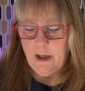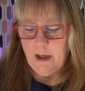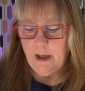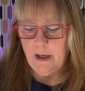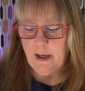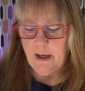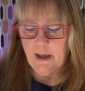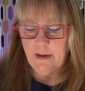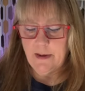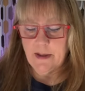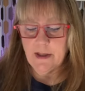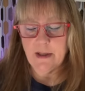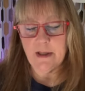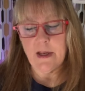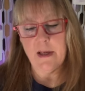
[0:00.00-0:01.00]
Uh,
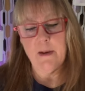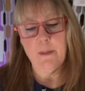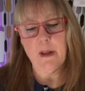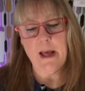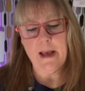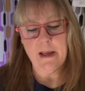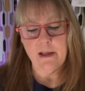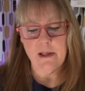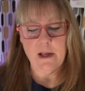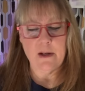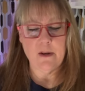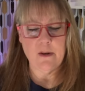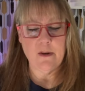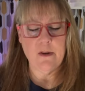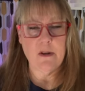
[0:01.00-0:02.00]
this is a Black &
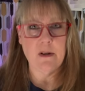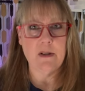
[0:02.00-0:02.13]
Decker.